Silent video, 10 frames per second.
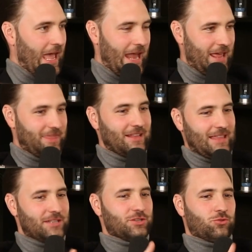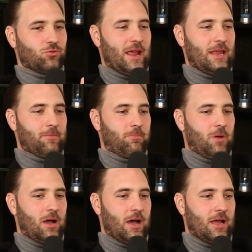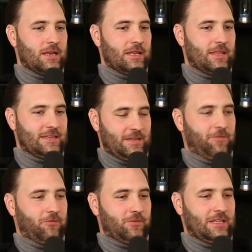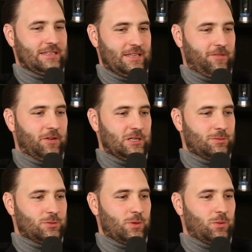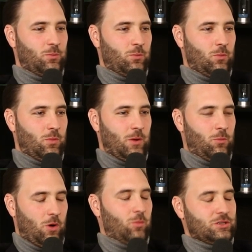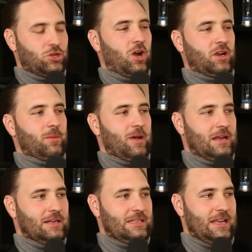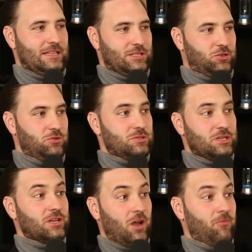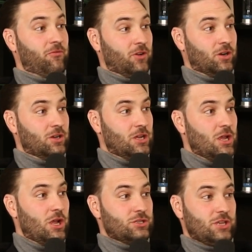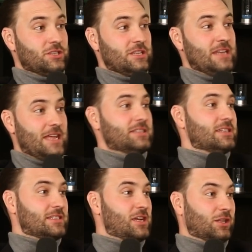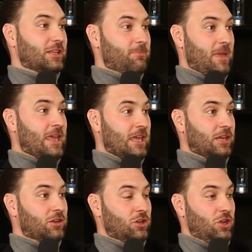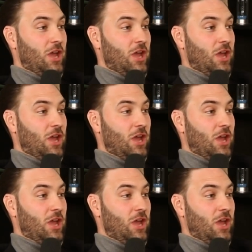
And I think that's a great, the difference between what we're talking about here today, it's acoustic comfort, doesn't necessarily mean